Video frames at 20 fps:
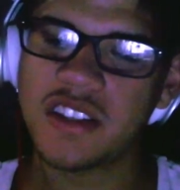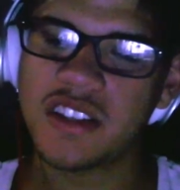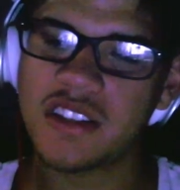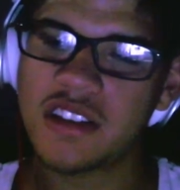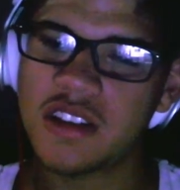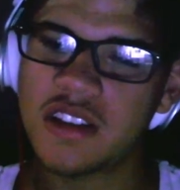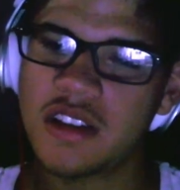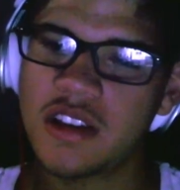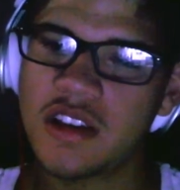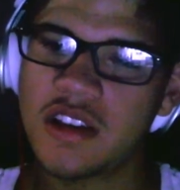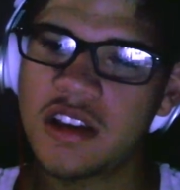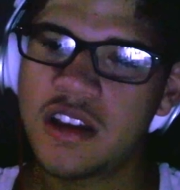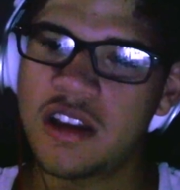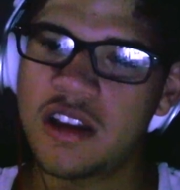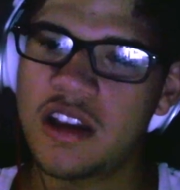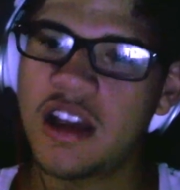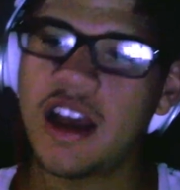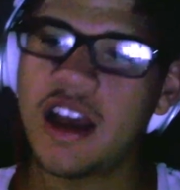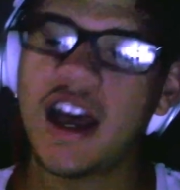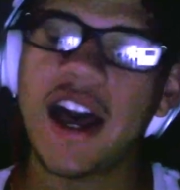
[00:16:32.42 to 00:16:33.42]
I
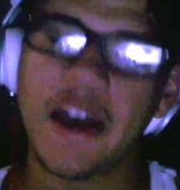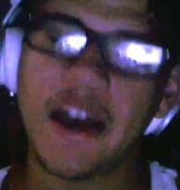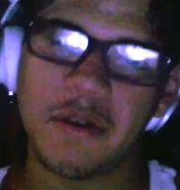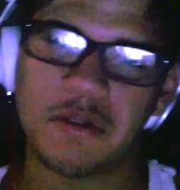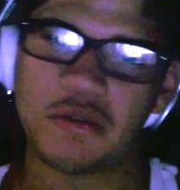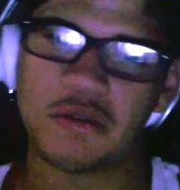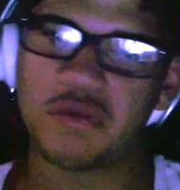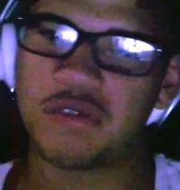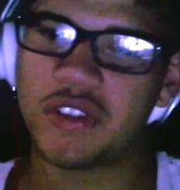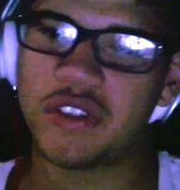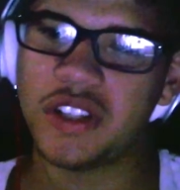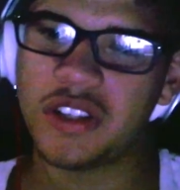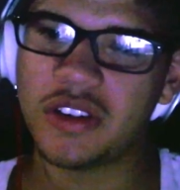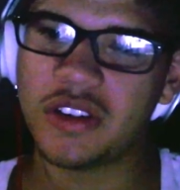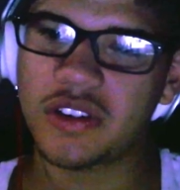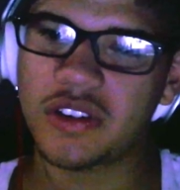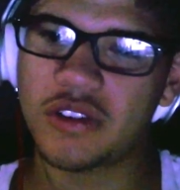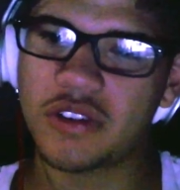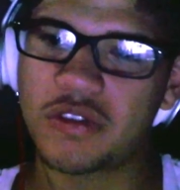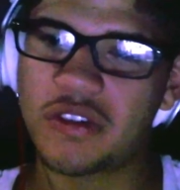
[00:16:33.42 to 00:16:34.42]
was, I
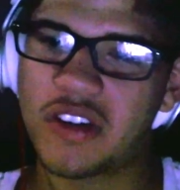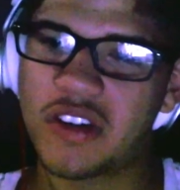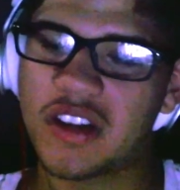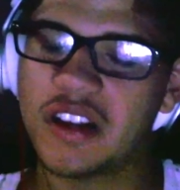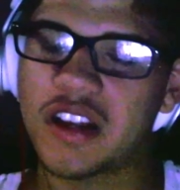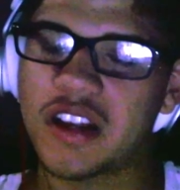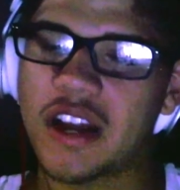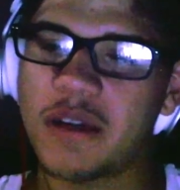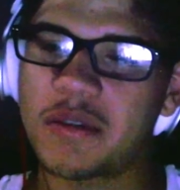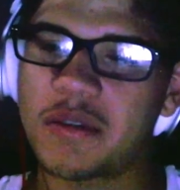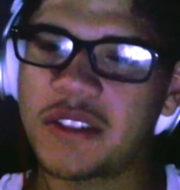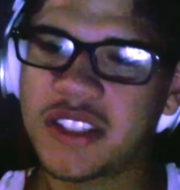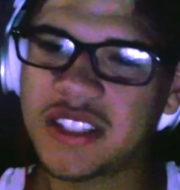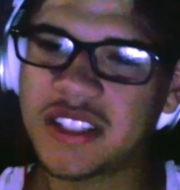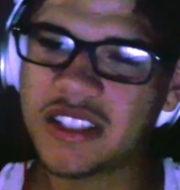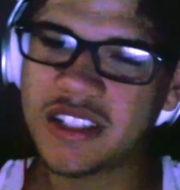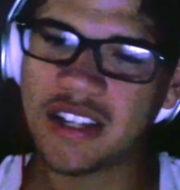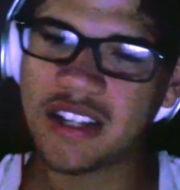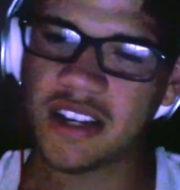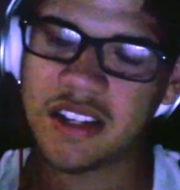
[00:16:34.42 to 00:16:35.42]
was really,
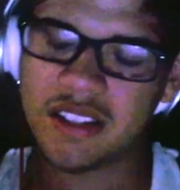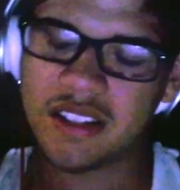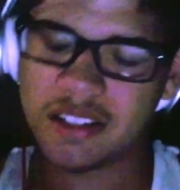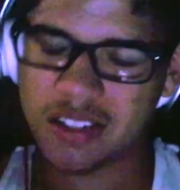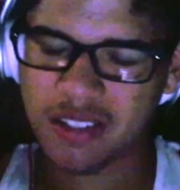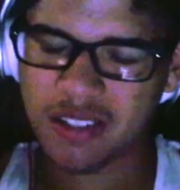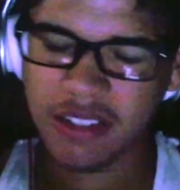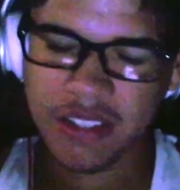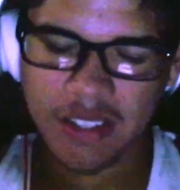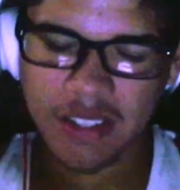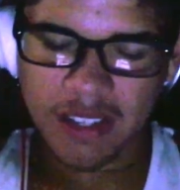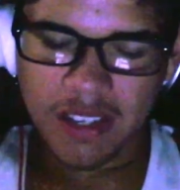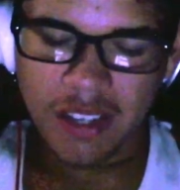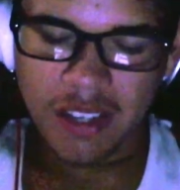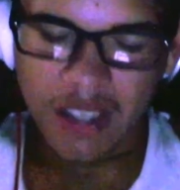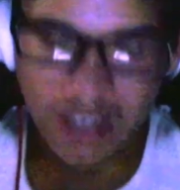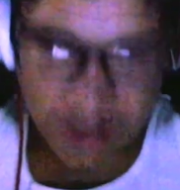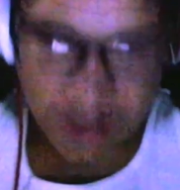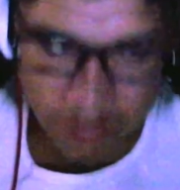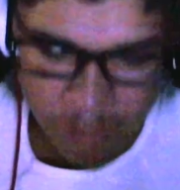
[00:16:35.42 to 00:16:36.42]
I was
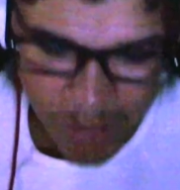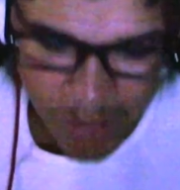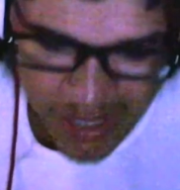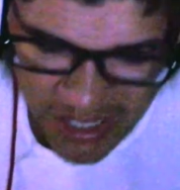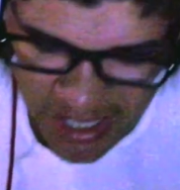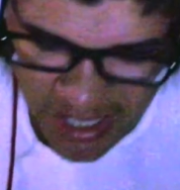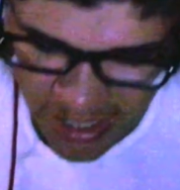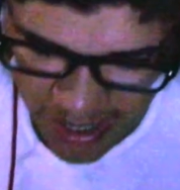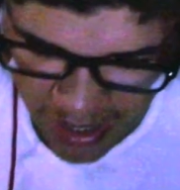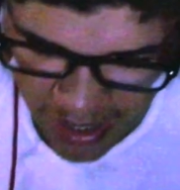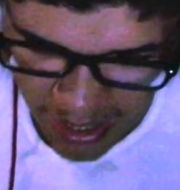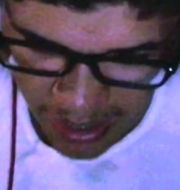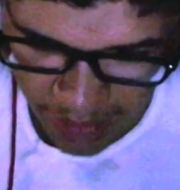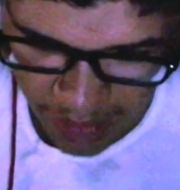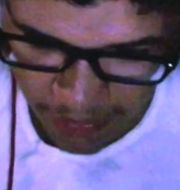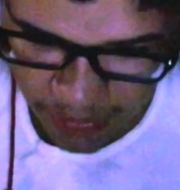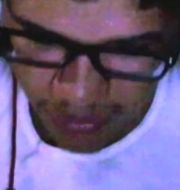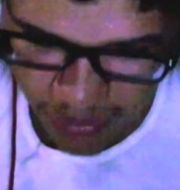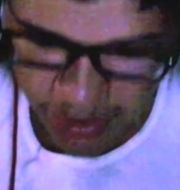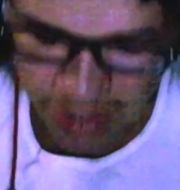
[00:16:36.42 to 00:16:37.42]
stuck in
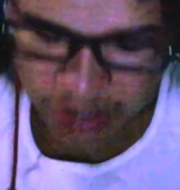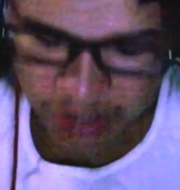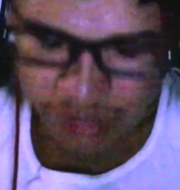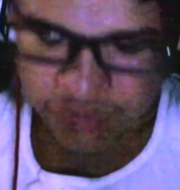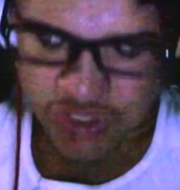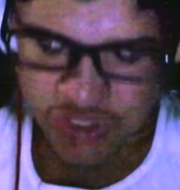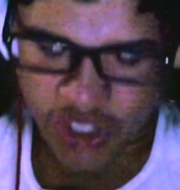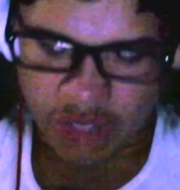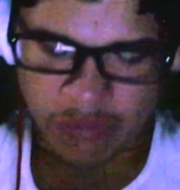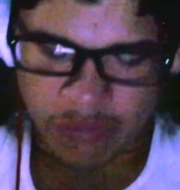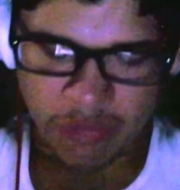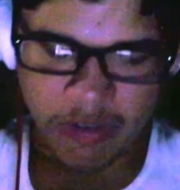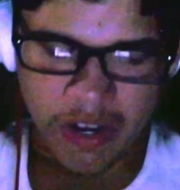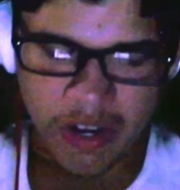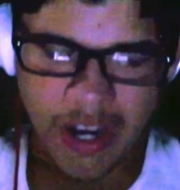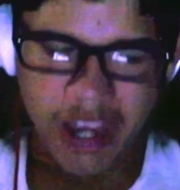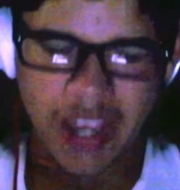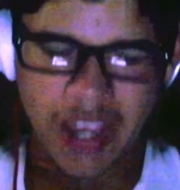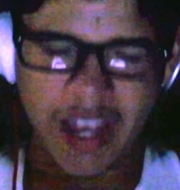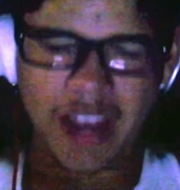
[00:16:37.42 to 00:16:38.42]
what to give
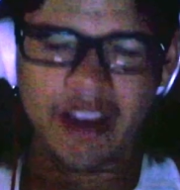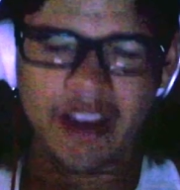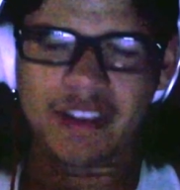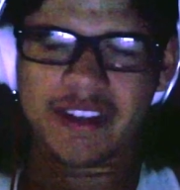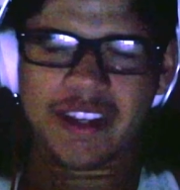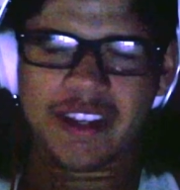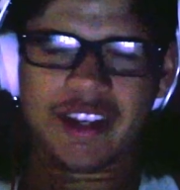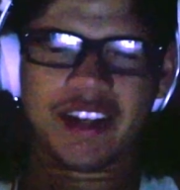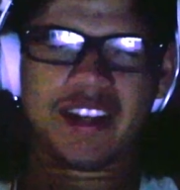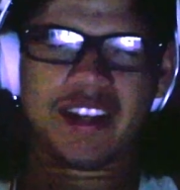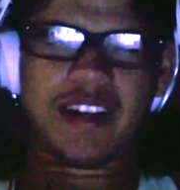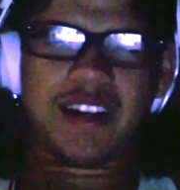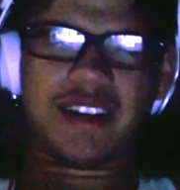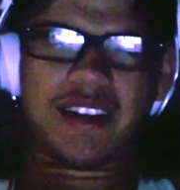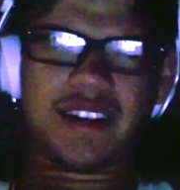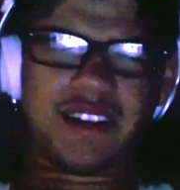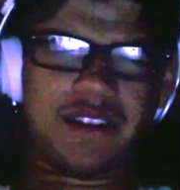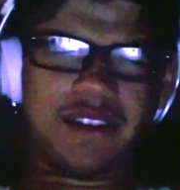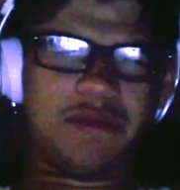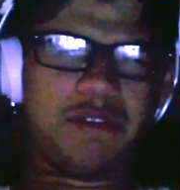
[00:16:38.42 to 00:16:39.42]
this film, right? I
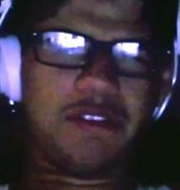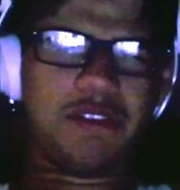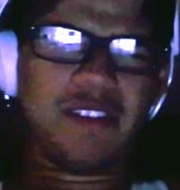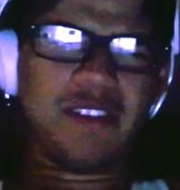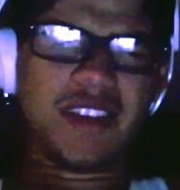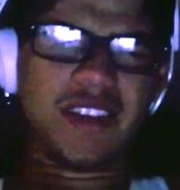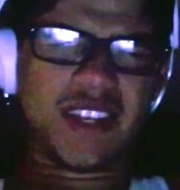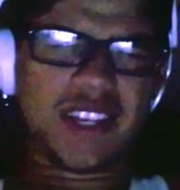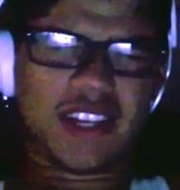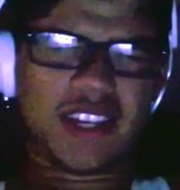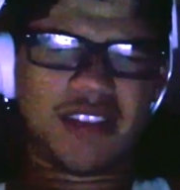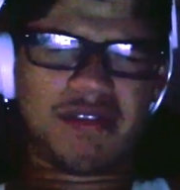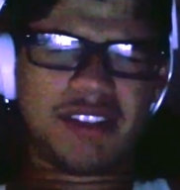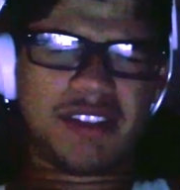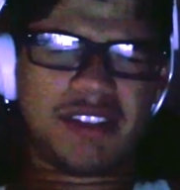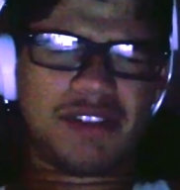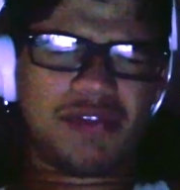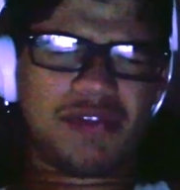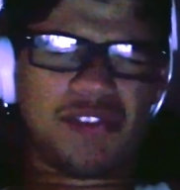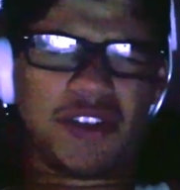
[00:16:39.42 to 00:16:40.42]
was like, ah,
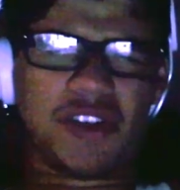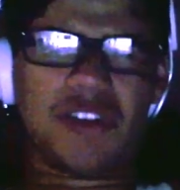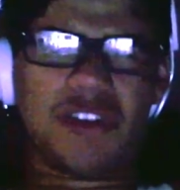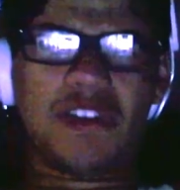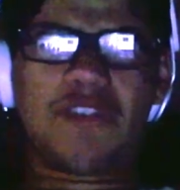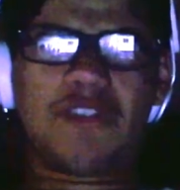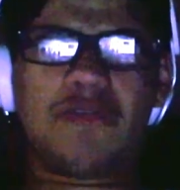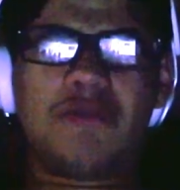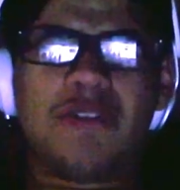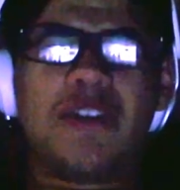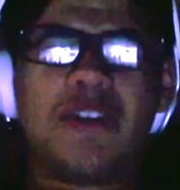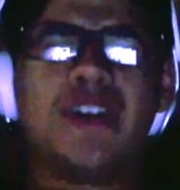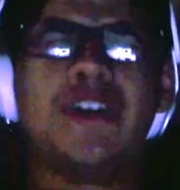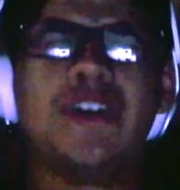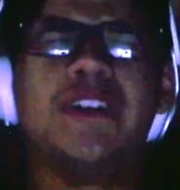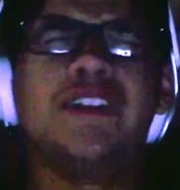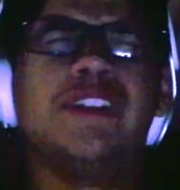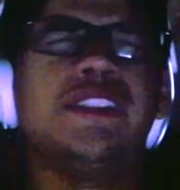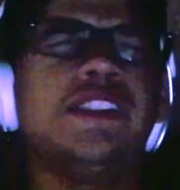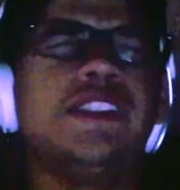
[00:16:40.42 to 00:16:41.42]
what do I give this
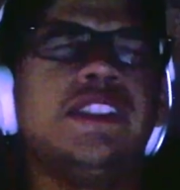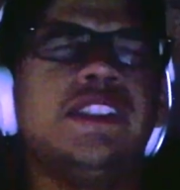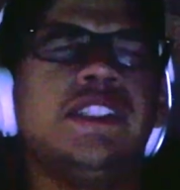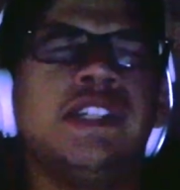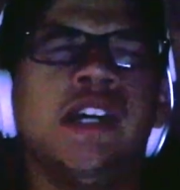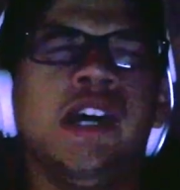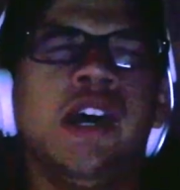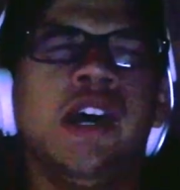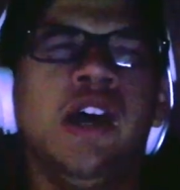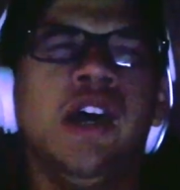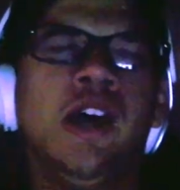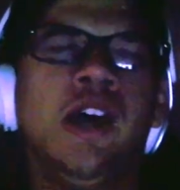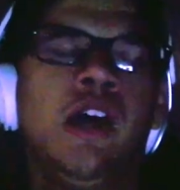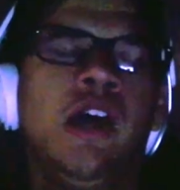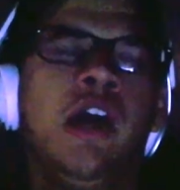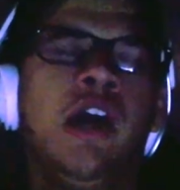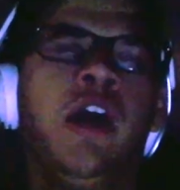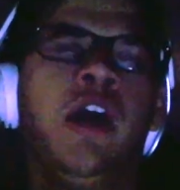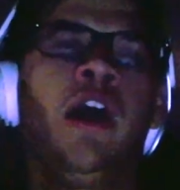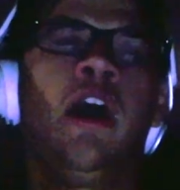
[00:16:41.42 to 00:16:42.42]
film?
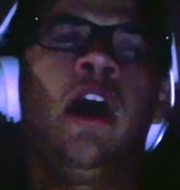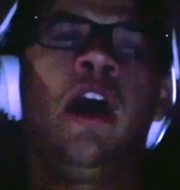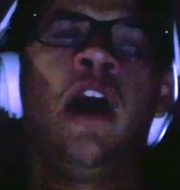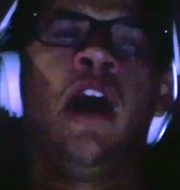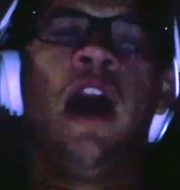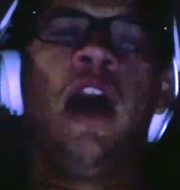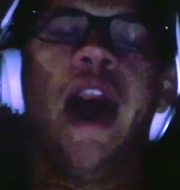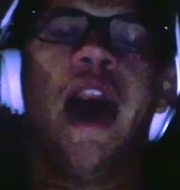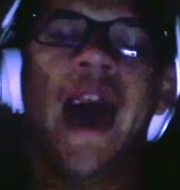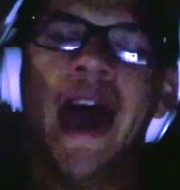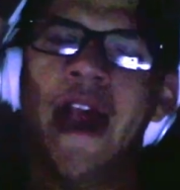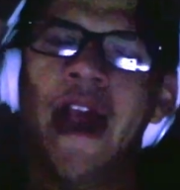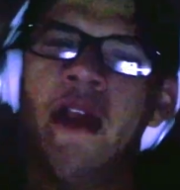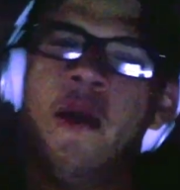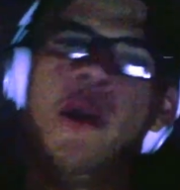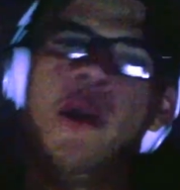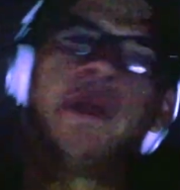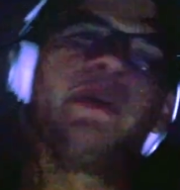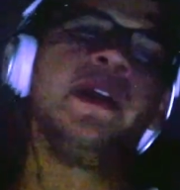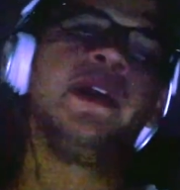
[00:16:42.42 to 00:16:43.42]
Uh,
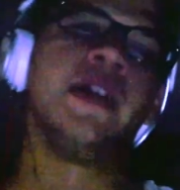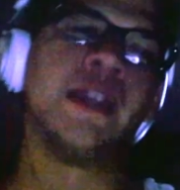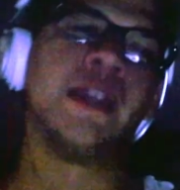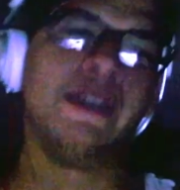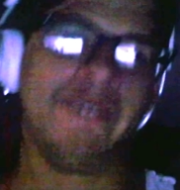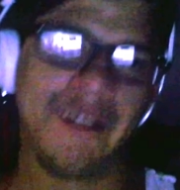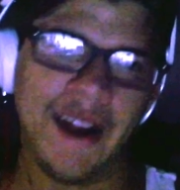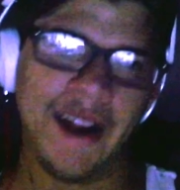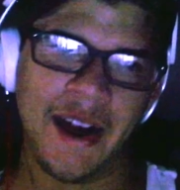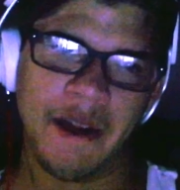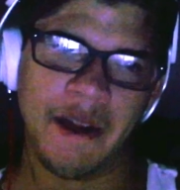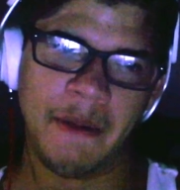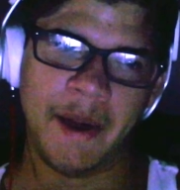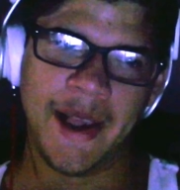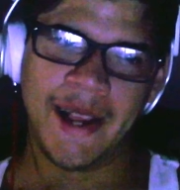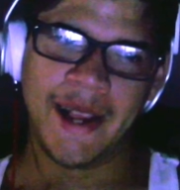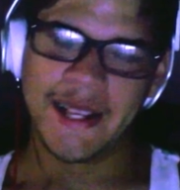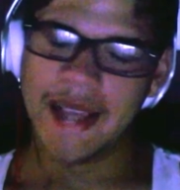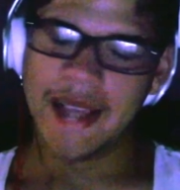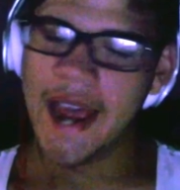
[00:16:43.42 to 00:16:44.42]
I know I'm going to
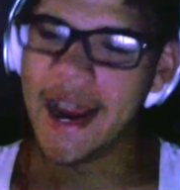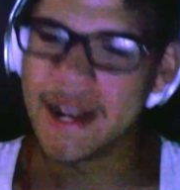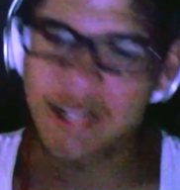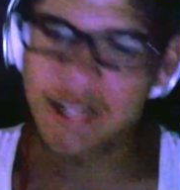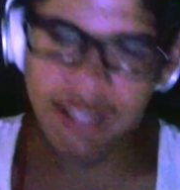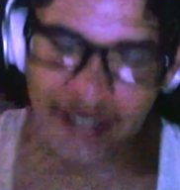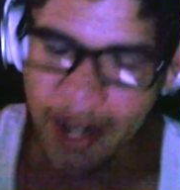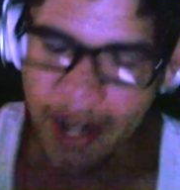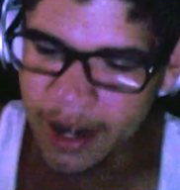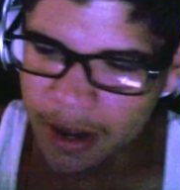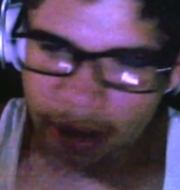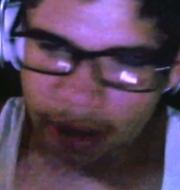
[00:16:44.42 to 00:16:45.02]
give it anyways.